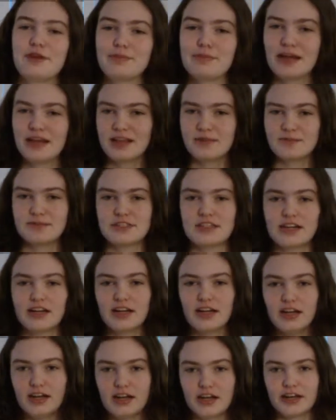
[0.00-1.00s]
My name's
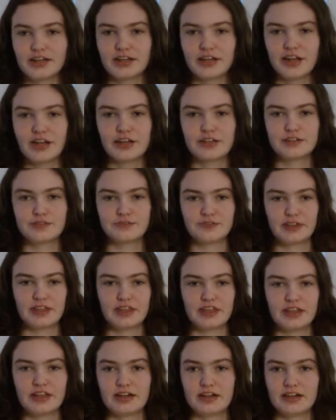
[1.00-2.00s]
Sarah Hart, your host for
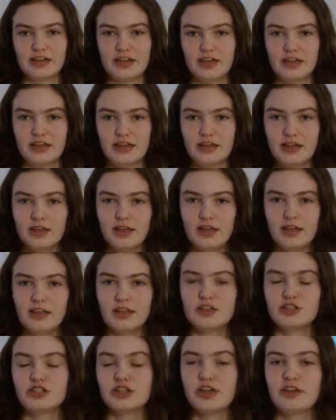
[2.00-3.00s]
Theater Geek, the
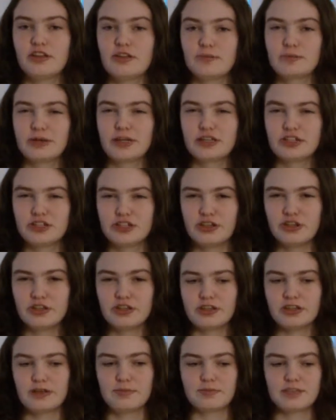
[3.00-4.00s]
show that brings you the
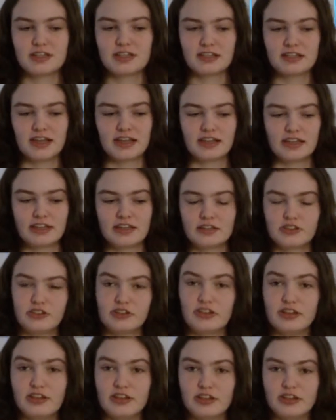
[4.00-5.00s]
tips and techniques you
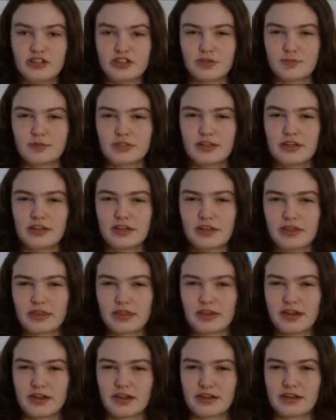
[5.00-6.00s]
need to jumpstart your
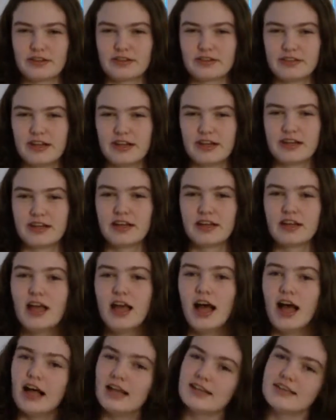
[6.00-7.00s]
theater career.
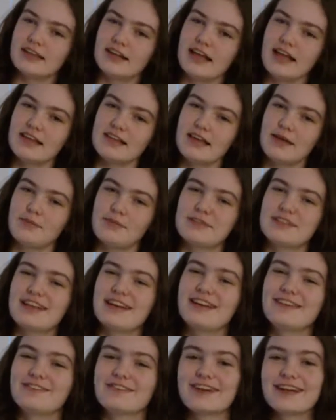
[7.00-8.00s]
On today's
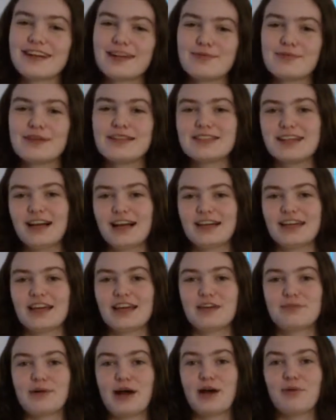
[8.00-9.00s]
episode, we're going to be talking
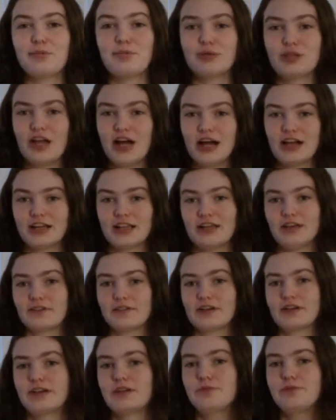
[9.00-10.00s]
about blocking.
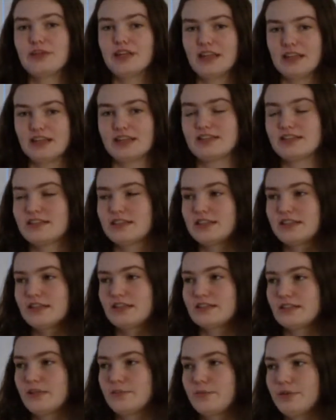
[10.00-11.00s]
We're going to begin a series
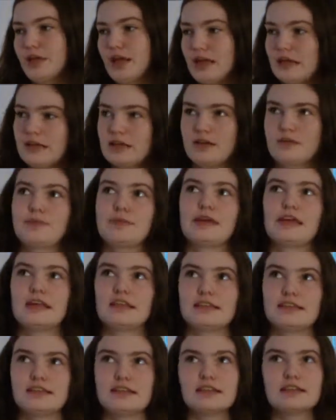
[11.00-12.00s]
on blocking
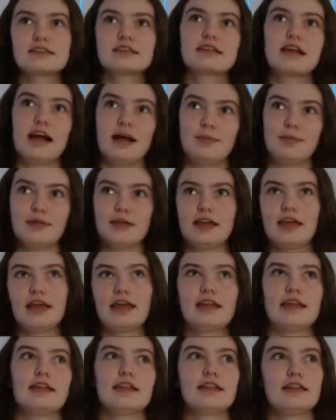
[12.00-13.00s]
because it's
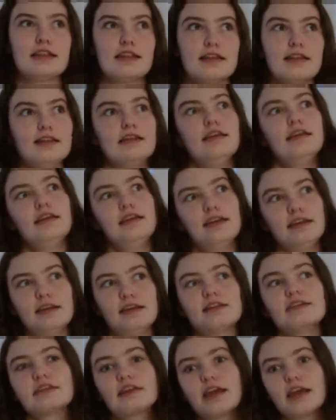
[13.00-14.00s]
complicated and
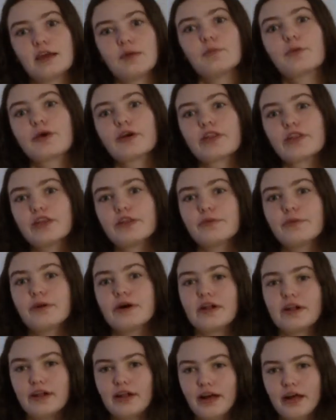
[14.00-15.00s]
it'll take more than
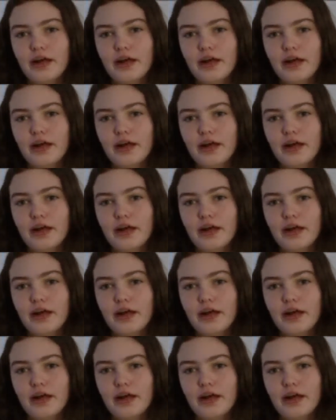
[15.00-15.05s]
one